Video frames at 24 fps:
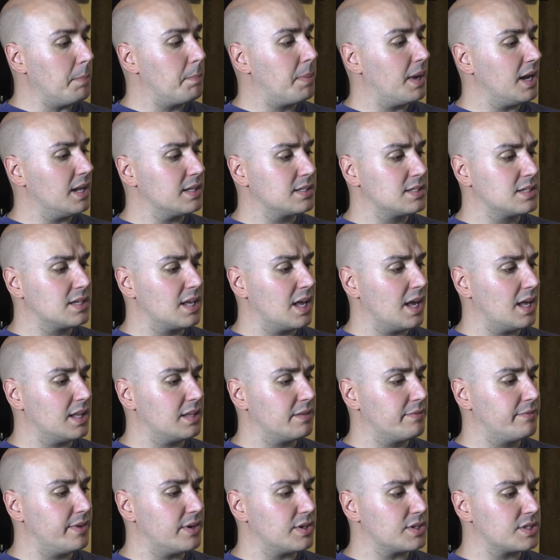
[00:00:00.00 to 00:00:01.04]
paladin had
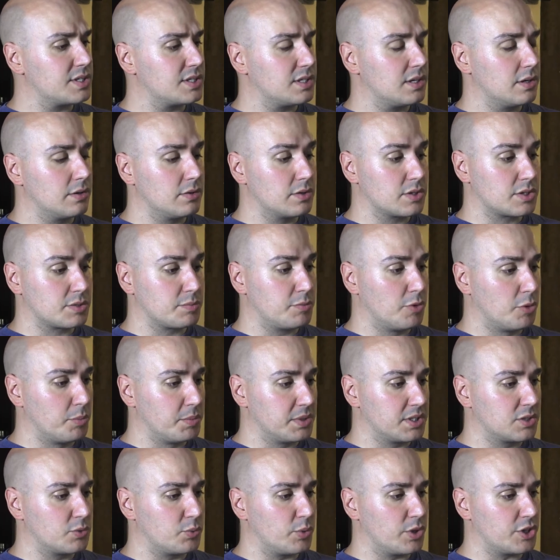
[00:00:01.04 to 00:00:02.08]
a very serious
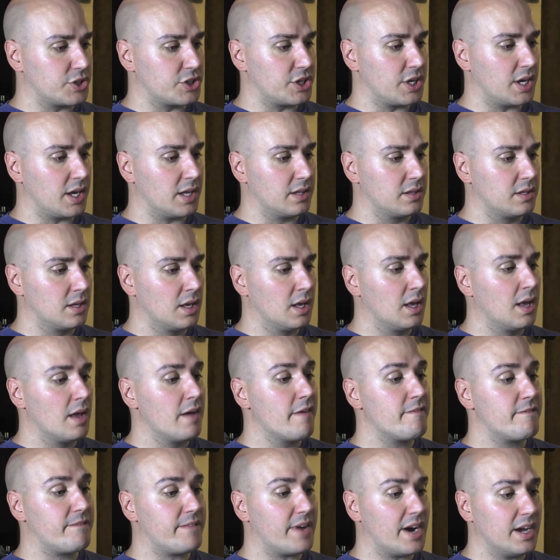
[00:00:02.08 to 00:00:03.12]
moment where she had
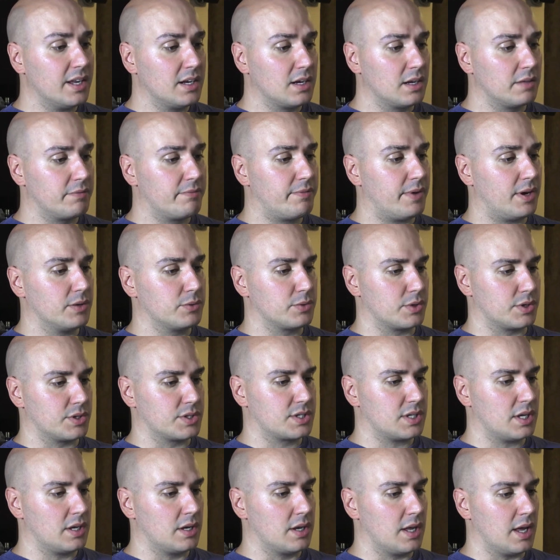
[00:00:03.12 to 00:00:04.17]
finally found her
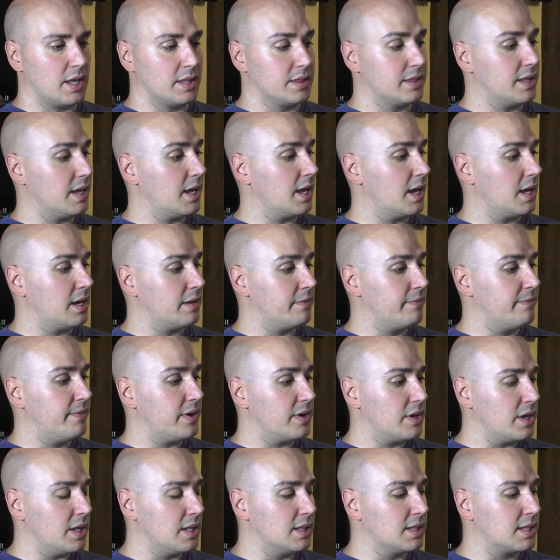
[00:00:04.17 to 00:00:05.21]
son and they had a
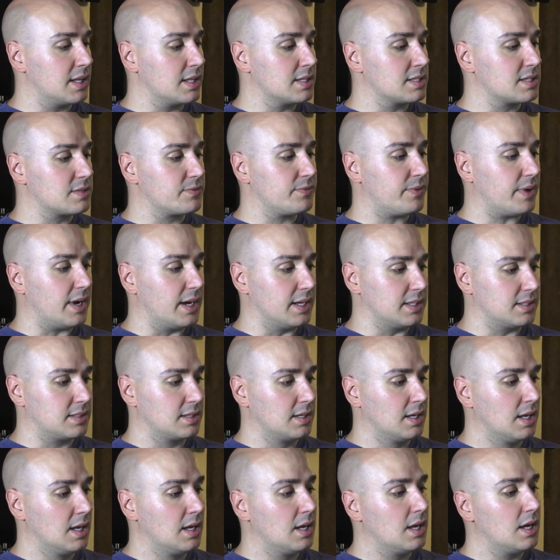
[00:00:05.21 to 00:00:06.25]
very intense fight.
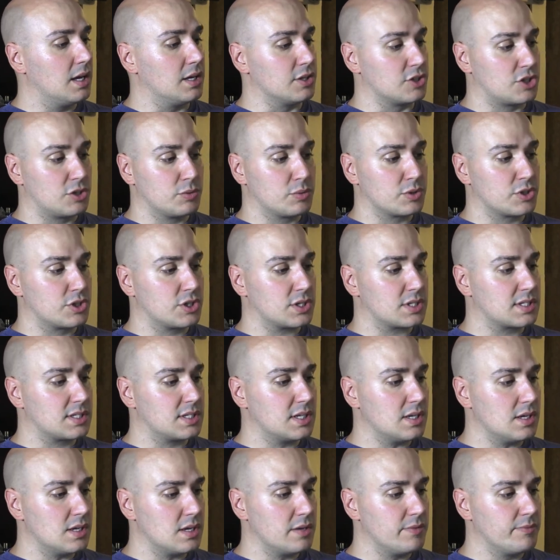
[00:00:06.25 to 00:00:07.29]
And she was just
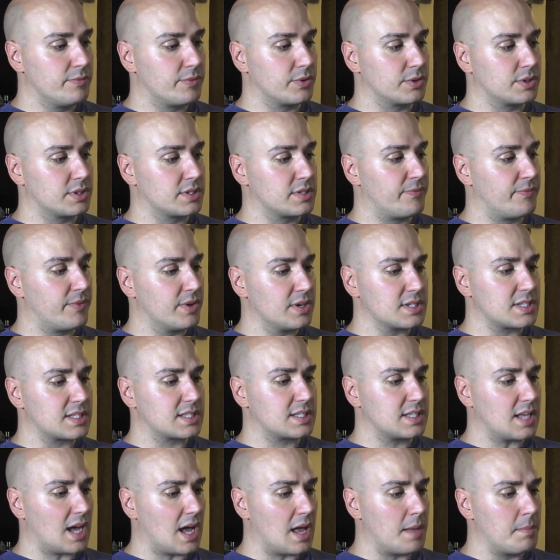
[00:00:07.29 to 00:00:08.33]
seeing him for the
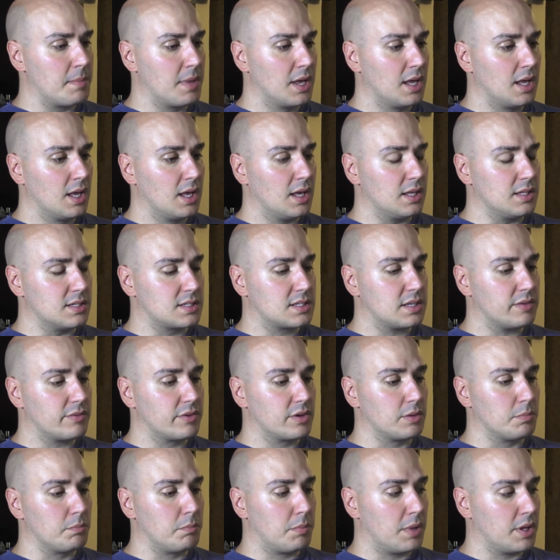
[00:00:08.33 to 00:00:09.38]
first time in
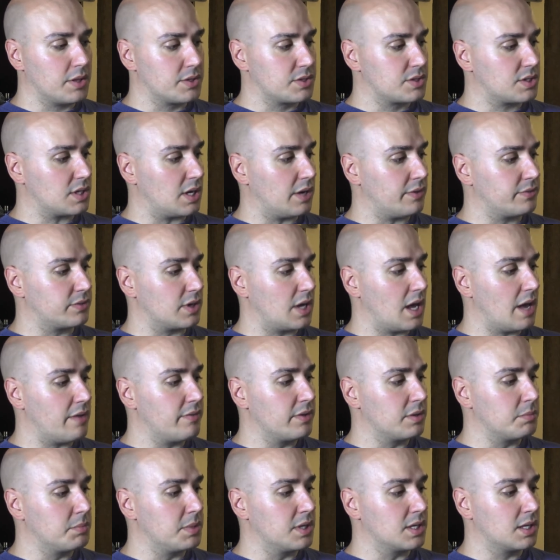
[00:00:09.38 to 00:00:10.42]
several months after
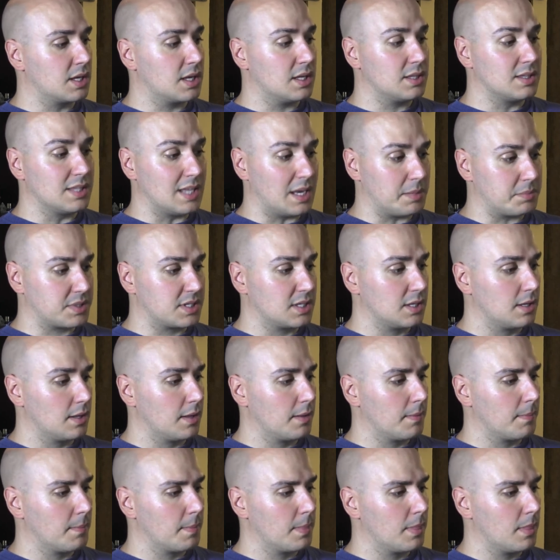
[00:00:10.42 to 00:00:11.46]
having been kidnapped.
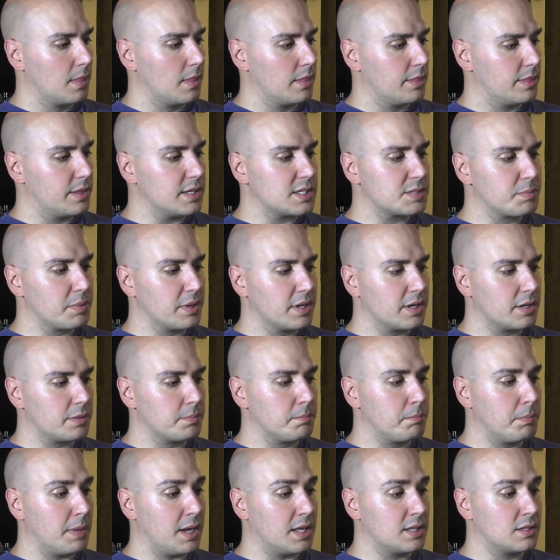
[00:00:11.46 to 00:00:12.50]
This player
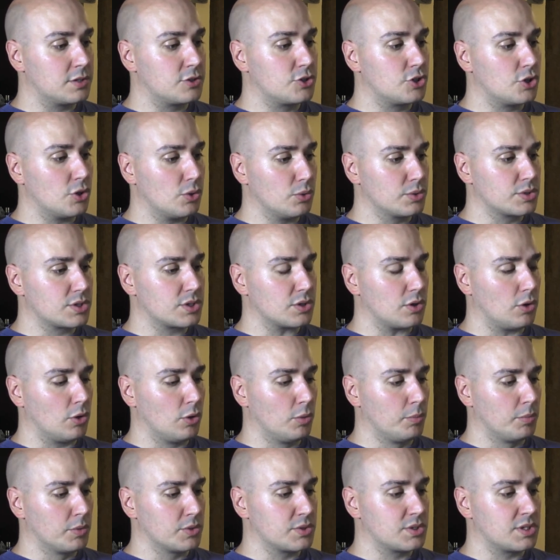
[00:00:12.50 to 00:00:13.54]
made jokes
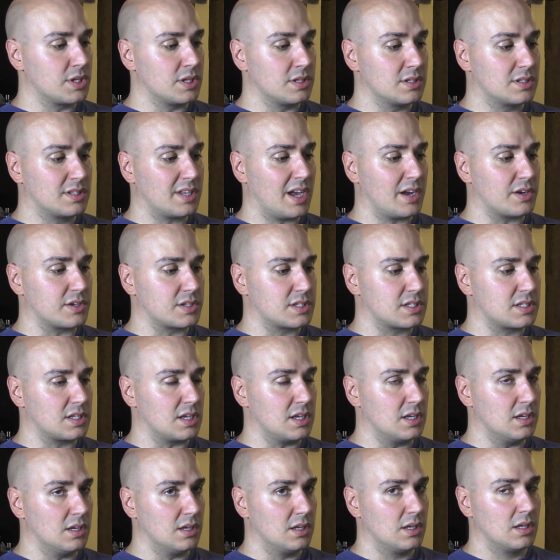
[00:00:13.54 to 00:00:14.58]
almost the entire
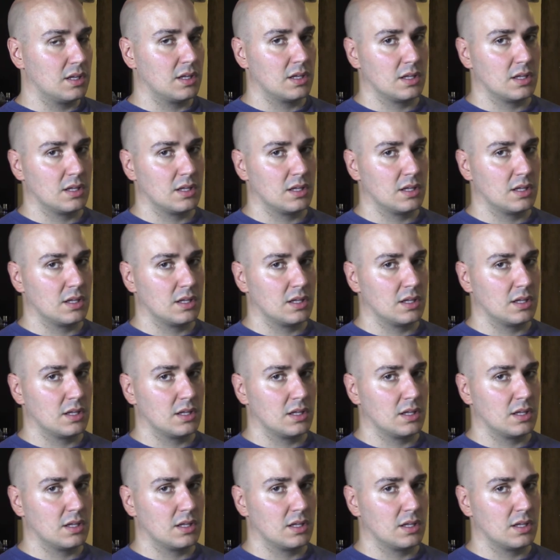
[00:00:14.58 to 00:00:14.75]
scene.